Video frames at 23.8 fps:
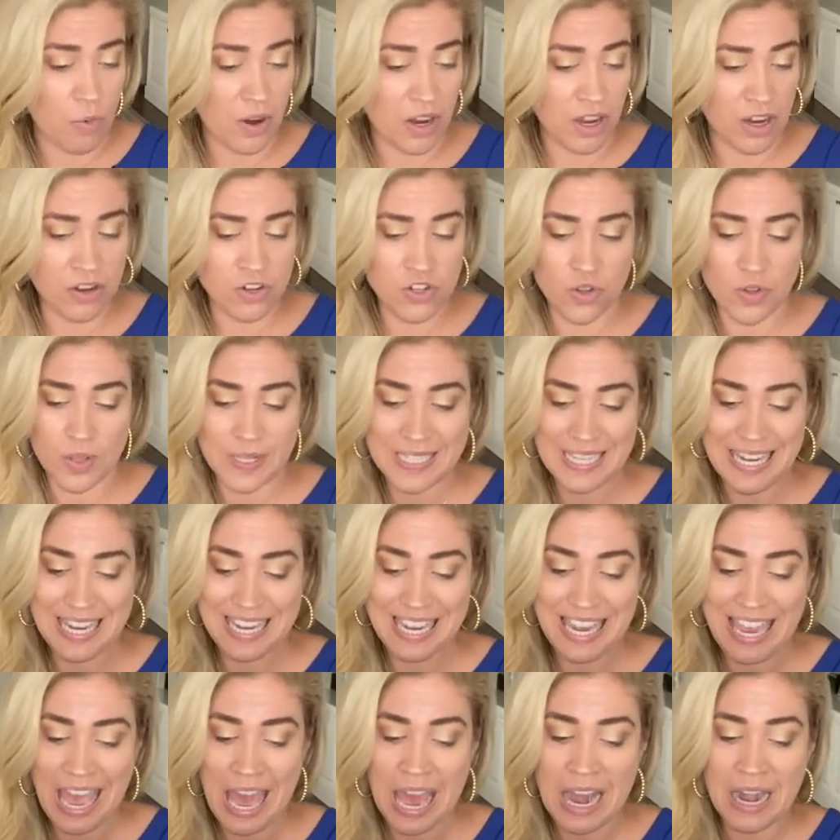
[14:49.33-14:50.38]
We're going to do this
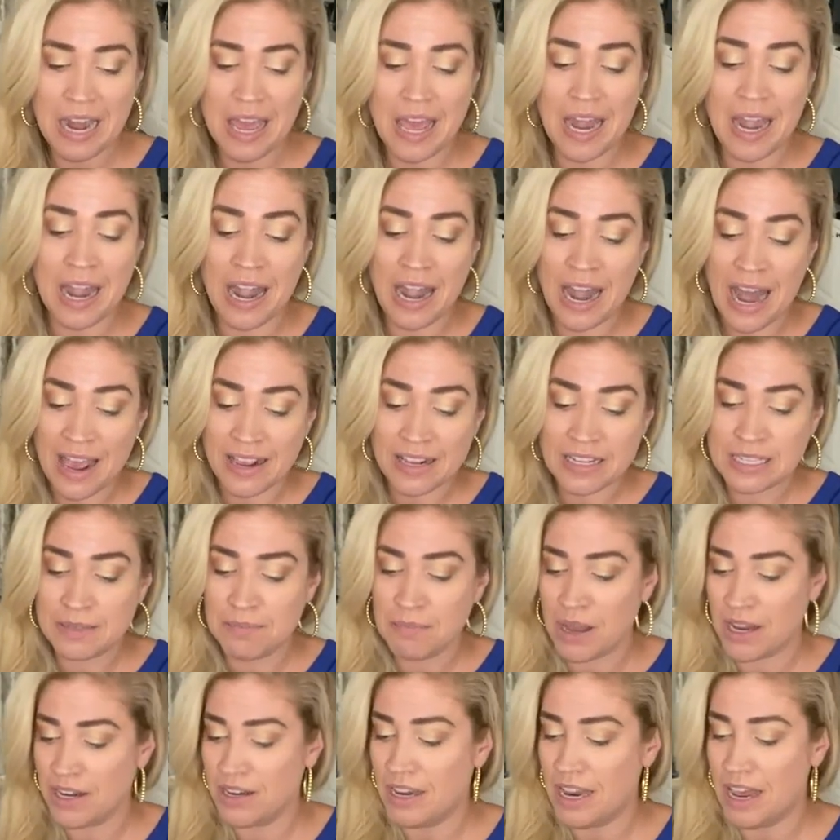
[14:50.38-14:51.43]
again next
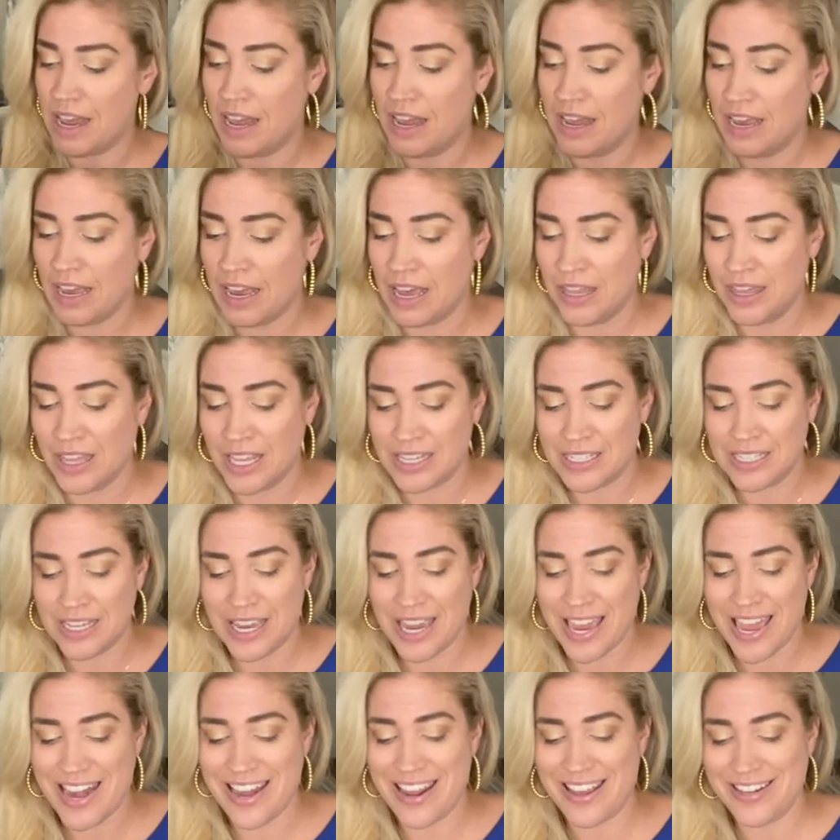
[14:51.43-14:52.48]
Monday, unless I
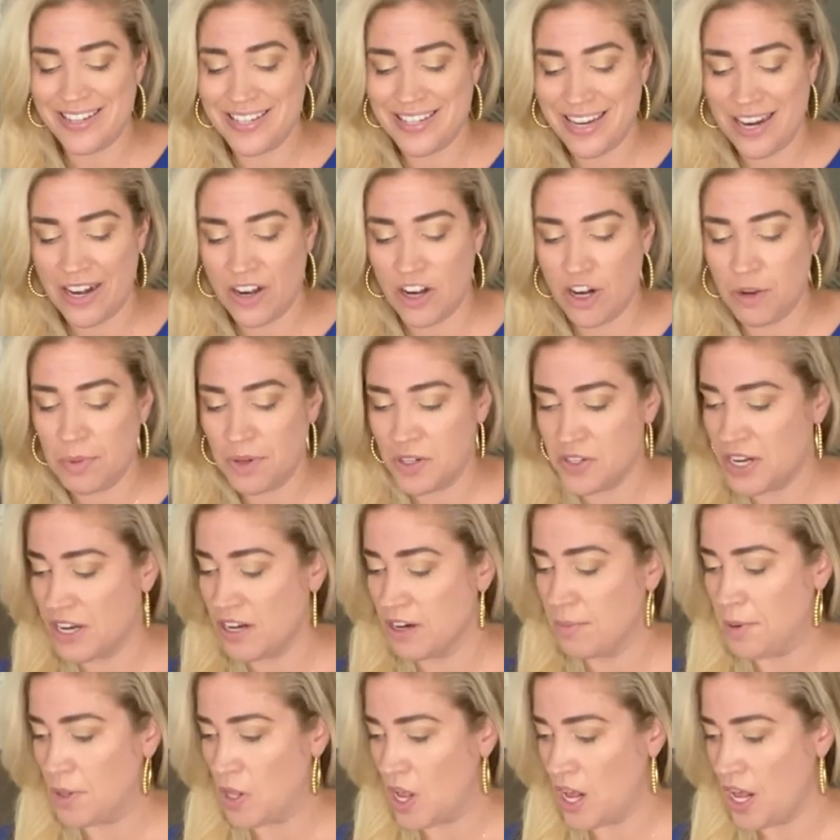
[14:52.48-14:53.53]
get terrible,
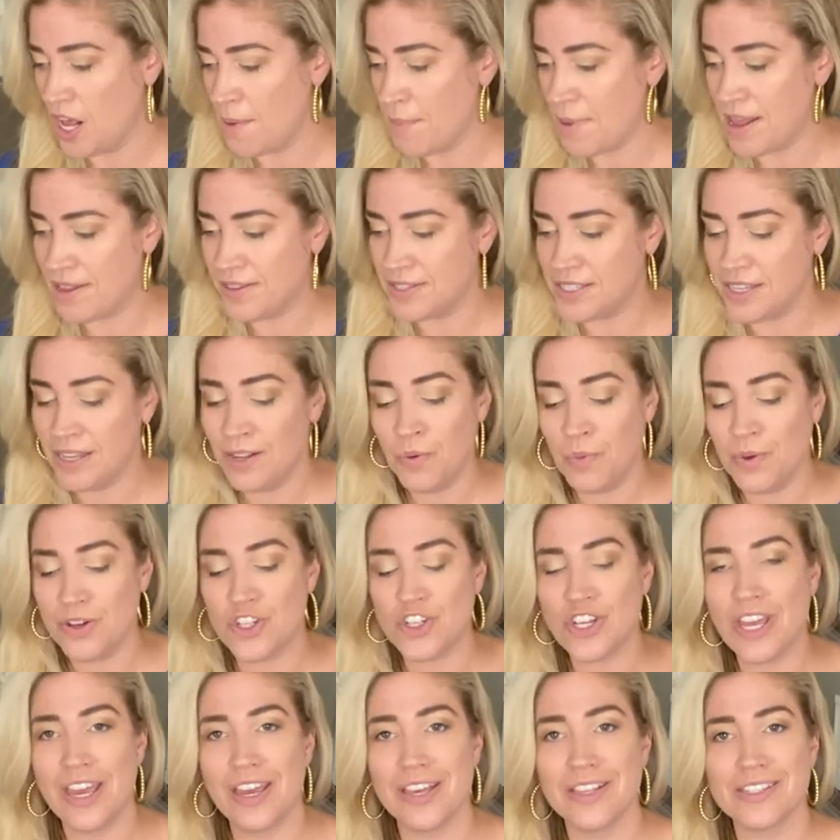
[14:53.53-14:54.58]
terrible comments, in
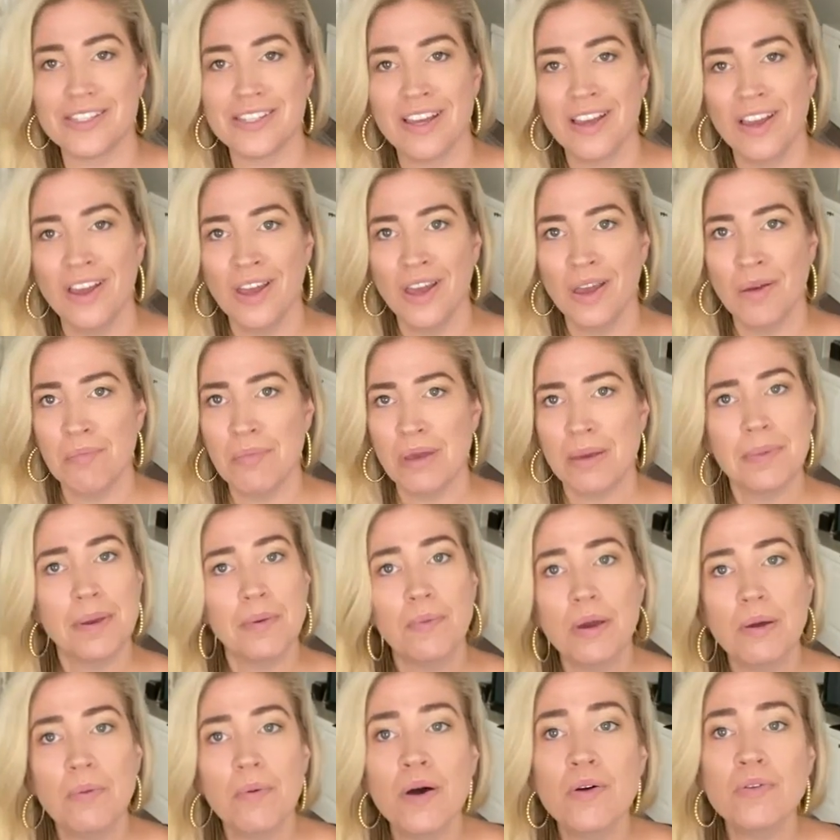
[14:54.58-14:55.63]
which case maybe
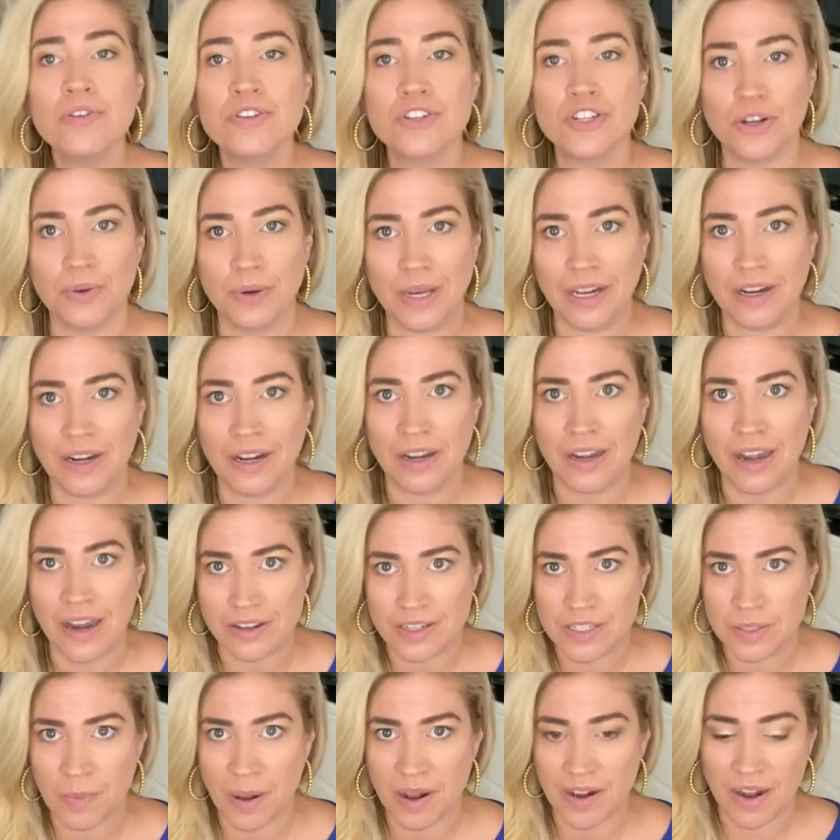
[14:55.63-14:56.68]
we won't do it
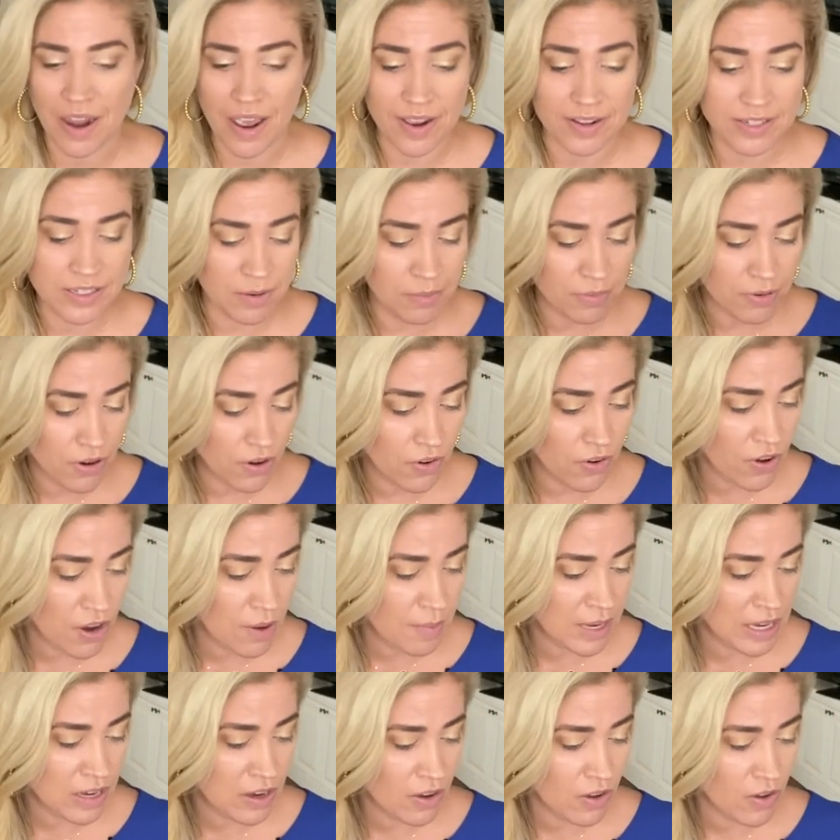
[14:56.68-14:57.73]
next Monday. Some
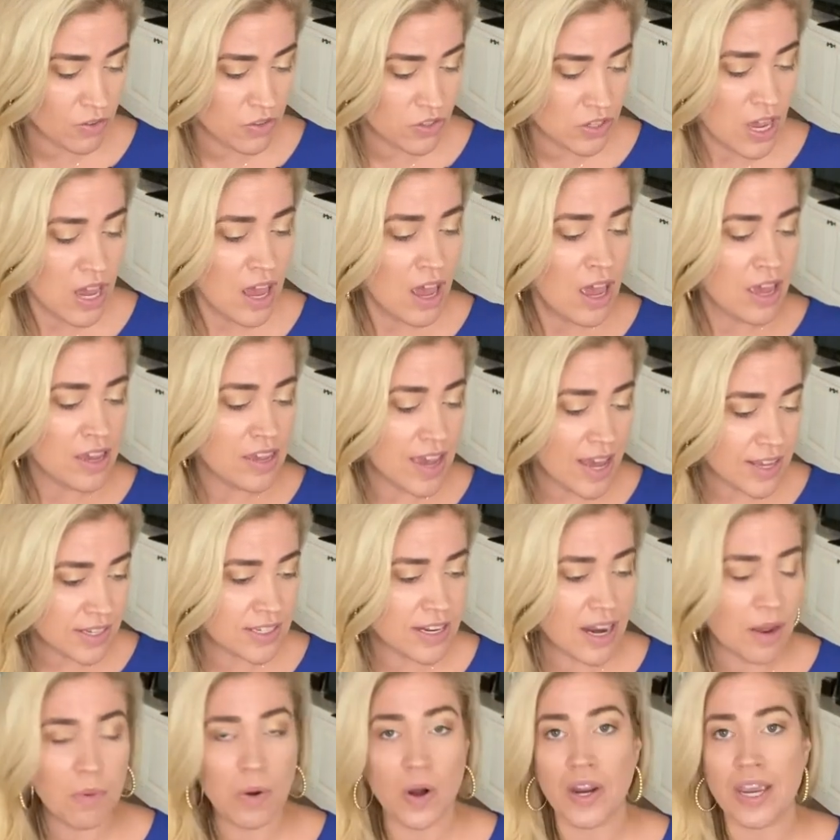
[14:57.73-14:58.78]
programming notes Yes
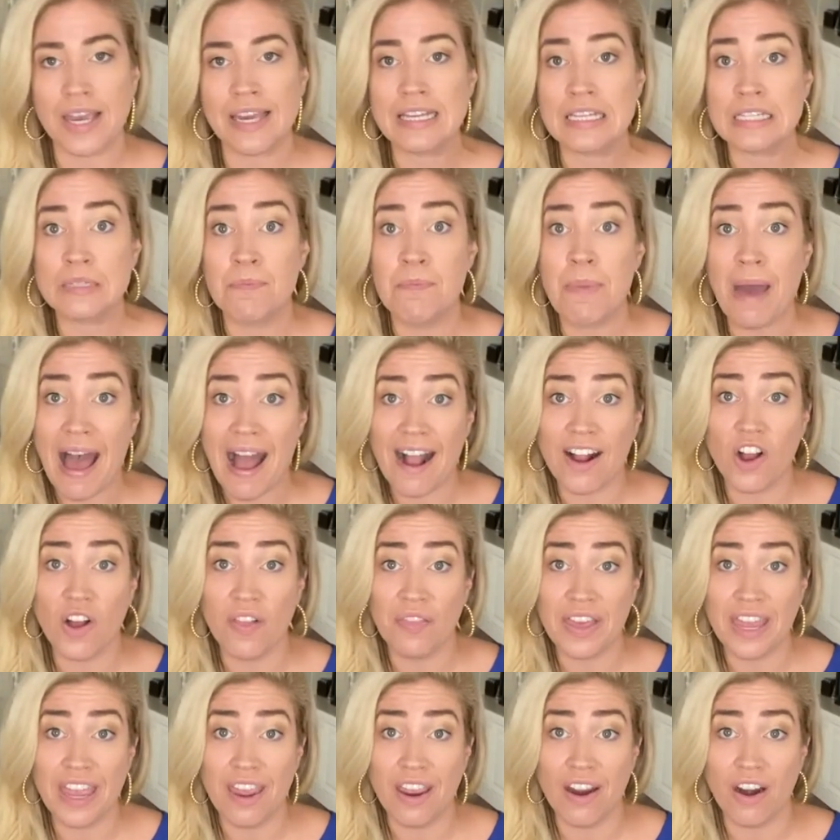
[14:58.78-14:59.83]
Network is back
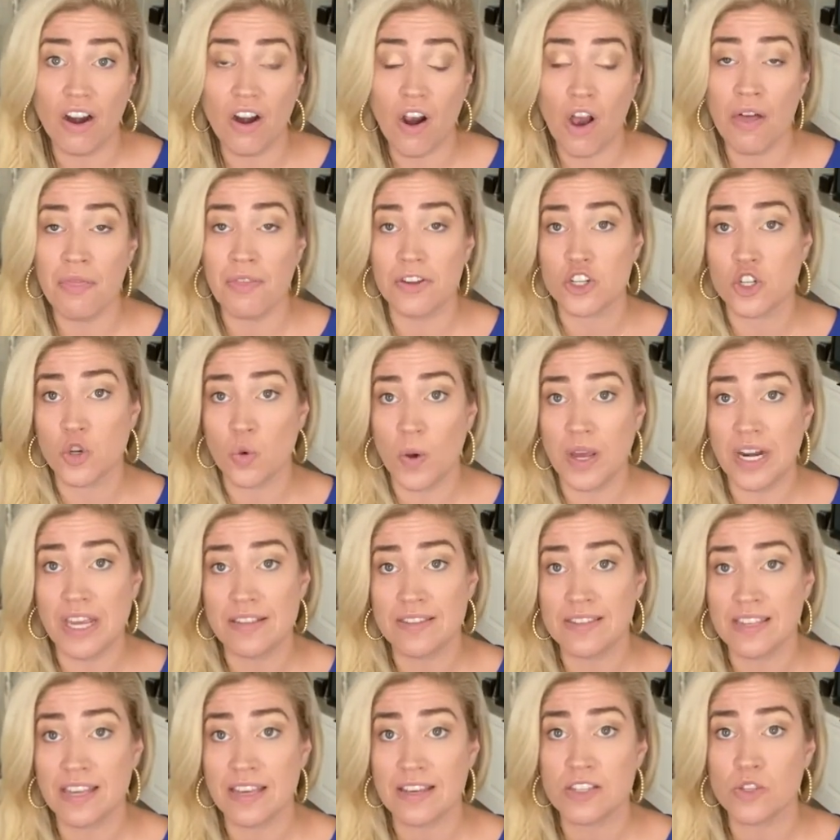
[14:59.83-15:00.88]
on the air on the
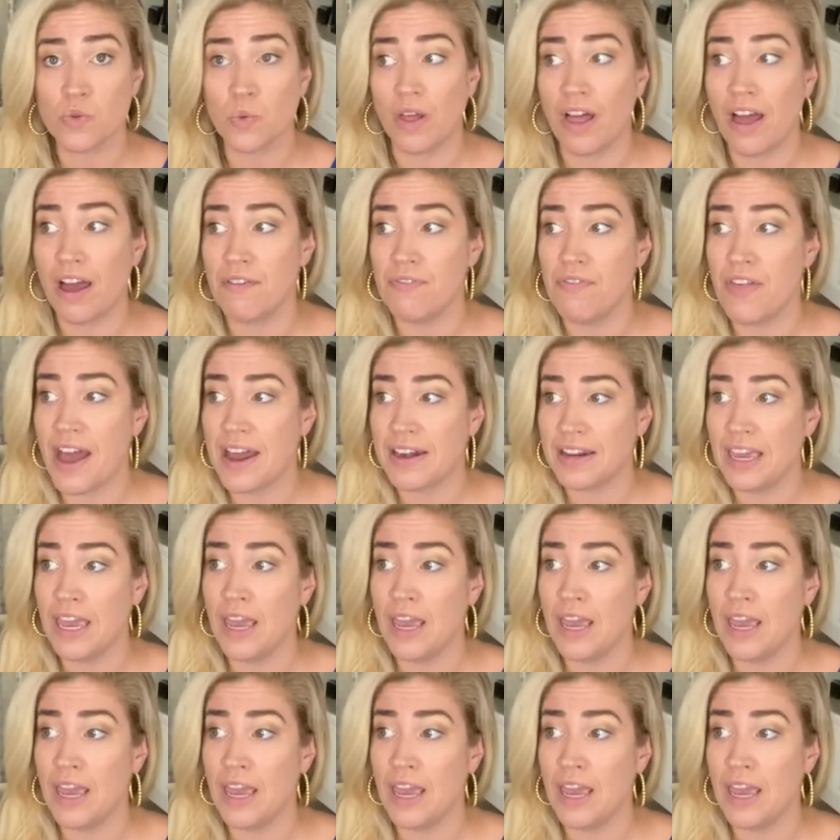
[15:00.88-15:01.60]
26th. We'll have that